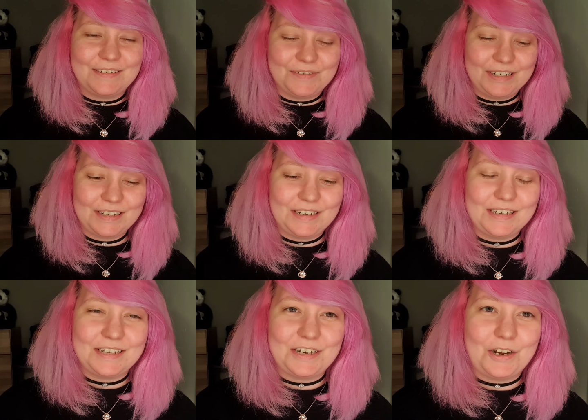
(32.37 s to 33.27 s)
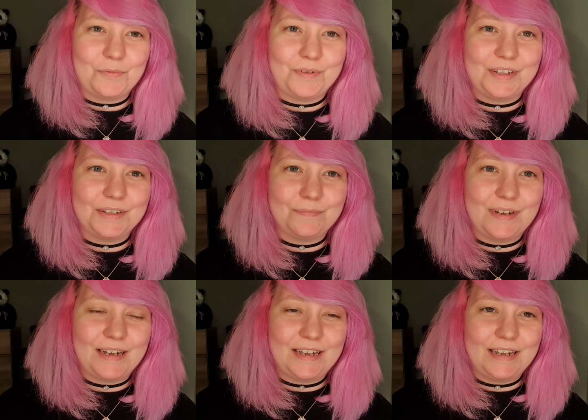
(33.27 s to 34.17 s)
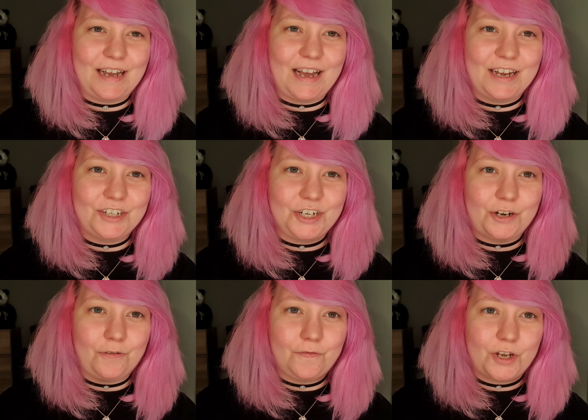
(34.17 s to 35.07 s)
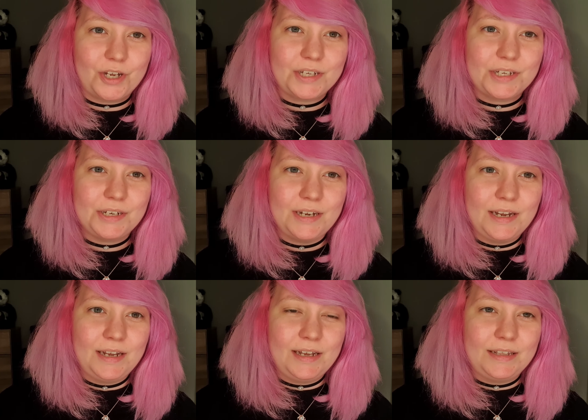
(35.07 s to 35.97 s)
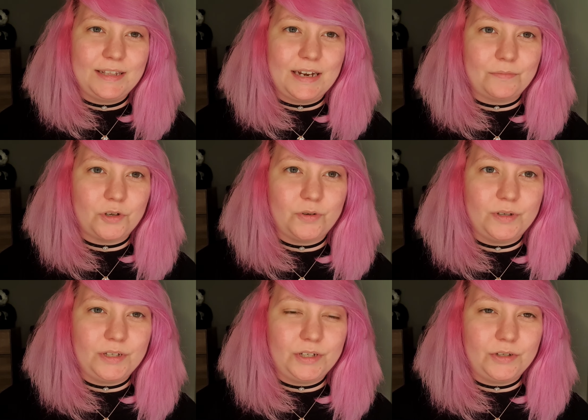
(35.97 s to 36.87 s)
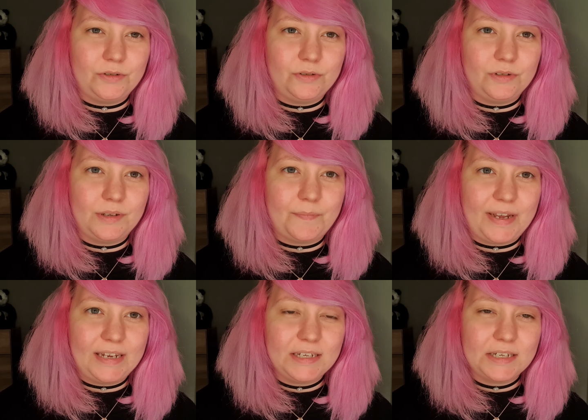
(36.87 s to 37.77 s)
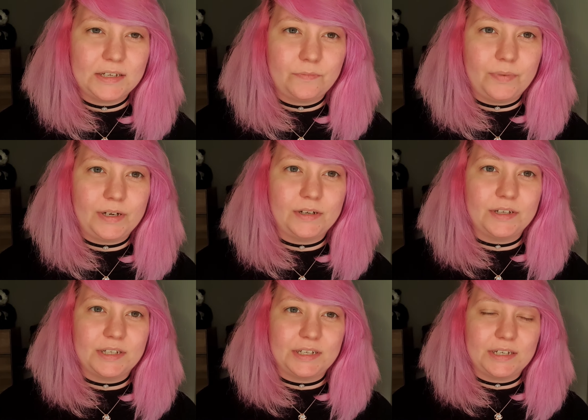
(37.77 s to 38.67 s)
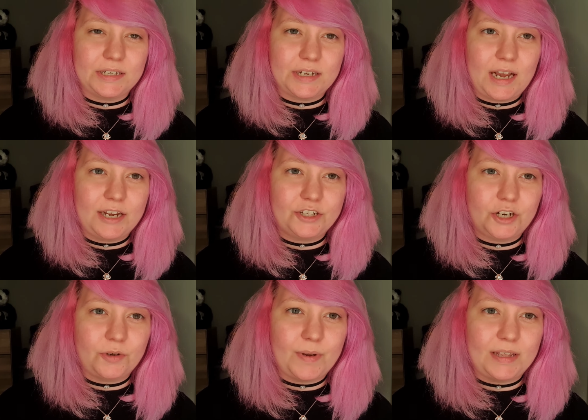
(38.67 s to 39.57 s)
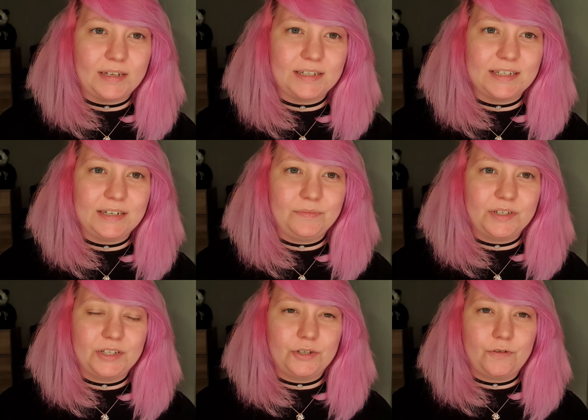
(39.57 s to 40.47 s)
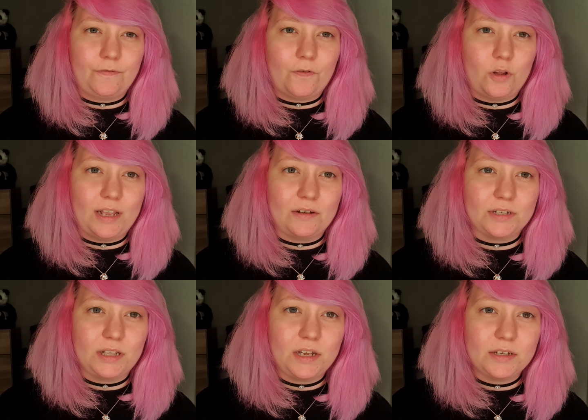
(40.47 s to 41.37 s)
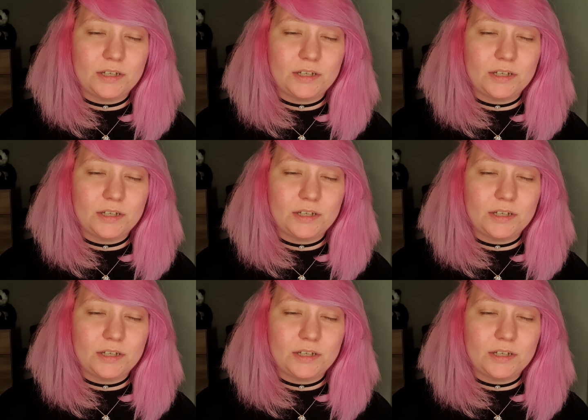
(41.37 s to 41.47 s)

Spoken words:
I'm just going to start with my eyeshadow first. Then I'm going to do the base because this eyeshadow palette seems to fall out a lot.